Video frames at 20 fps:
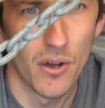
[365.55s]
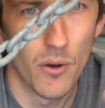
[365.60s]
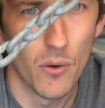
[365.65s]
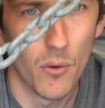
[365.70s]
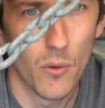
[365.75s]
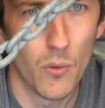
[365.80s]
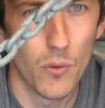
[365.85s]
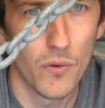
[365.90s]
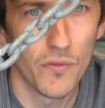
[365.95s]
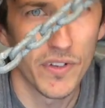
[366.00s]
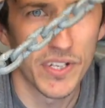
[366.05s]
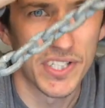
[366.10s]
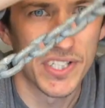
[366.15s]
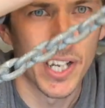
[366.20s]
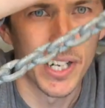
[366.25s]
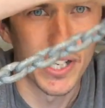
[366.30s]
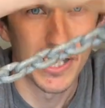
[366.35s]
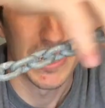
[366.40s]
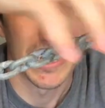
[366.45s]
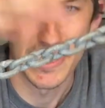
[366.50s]
all of a
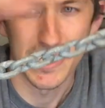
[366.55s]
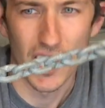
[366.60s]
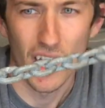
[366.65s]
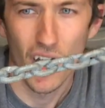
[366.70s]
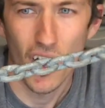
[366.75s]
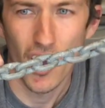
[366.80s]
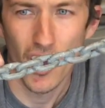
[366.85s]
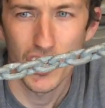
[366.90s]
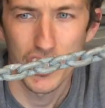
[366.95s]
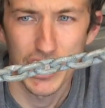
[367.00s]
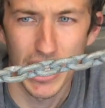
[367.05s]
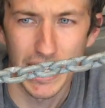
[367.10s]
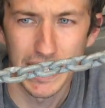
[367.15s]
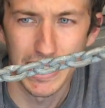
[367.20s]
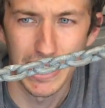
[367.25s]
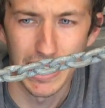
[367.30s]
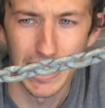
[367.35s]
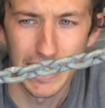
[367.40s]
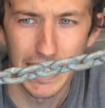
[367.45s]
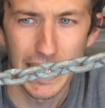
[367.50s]
sudden there's a harsh
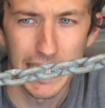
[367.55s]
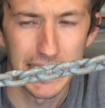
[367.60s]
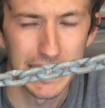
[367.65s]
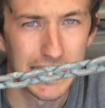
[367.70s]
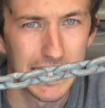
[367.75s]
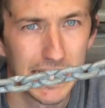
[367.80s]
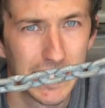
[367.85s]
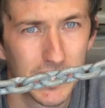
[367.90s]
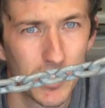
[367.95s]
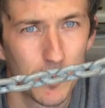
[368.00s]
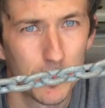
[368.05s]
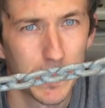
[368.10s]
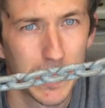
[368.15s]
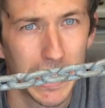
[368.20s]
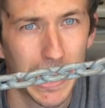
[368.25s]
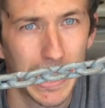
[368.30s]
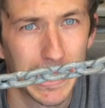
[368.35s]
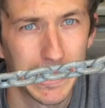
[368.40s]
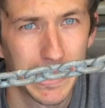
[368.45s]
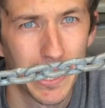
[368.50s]
angle against the top of the
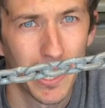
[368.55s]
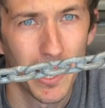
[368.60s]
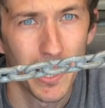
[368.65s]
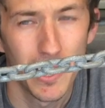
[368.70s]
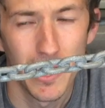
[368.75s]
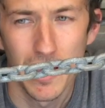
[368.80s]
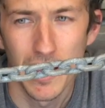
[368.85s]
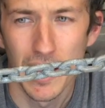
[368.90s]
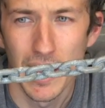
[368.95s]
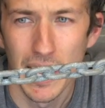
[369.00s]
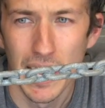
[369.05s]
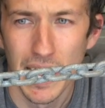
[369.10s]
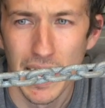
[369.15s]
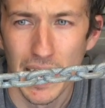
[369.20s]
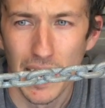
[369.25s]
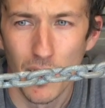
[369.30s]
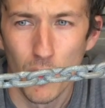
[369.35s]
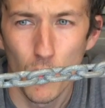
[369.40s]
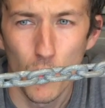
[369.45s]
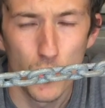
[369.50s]
anchor,
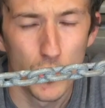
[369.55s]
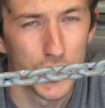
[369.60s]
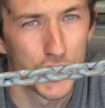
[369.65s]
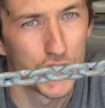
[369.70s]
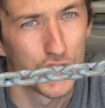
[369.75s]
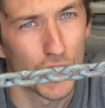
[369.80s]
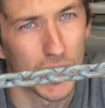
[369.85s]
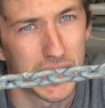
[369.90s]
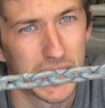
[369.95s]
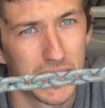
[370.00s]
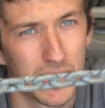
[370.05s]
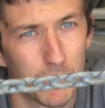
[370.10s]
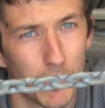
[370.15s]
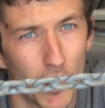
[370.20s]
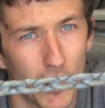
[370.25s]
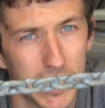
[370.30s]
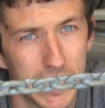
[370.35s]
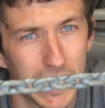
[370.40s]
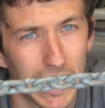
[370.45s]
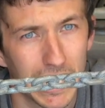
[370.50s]
all the stress is
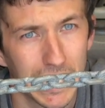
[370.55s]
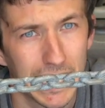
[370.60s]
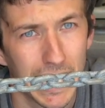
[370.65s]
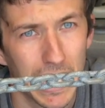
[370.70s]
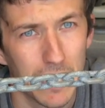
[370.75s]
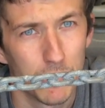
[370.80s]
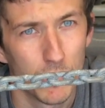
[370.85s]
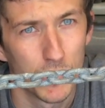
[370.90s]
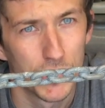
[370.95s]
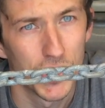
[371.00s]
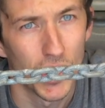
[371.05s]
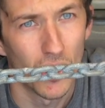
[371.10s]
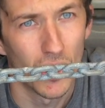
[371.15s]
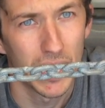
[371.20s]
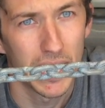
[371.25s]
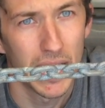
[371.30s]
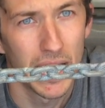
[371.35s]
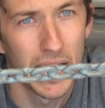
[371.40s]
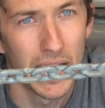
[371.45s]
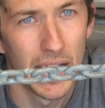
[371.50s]
applied to that cable tie.
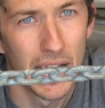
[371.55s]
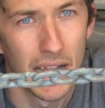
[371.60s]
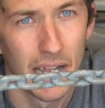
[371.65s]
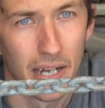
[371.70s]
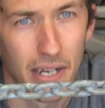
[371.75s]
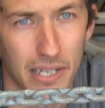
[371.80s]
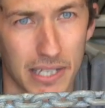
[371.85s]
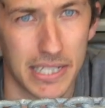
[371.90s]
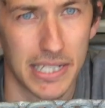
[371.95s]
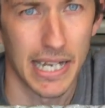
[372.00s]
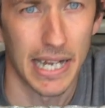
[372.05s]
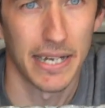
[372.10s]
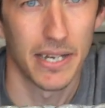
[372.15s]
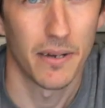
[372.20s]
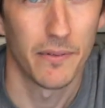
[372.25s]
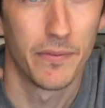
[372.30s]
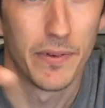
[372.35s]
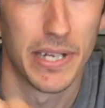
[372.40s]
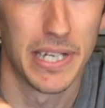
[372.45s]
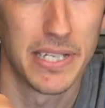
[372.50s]
I'm going to stand
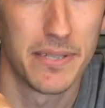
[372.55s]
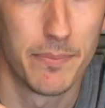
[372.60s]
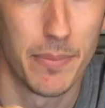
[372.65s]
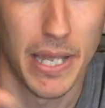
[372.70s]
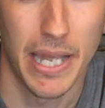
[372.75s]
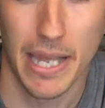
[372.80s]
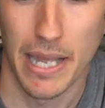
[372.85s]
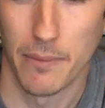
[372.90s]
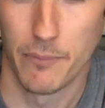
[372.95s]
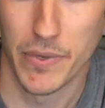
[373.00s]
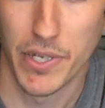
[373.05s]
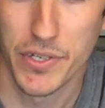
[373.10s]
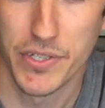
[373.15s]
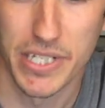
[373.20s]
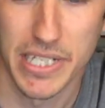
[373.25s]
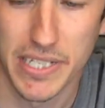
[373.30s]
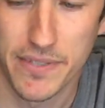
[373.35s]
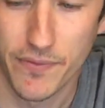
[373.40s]
up for this bit, and we're using this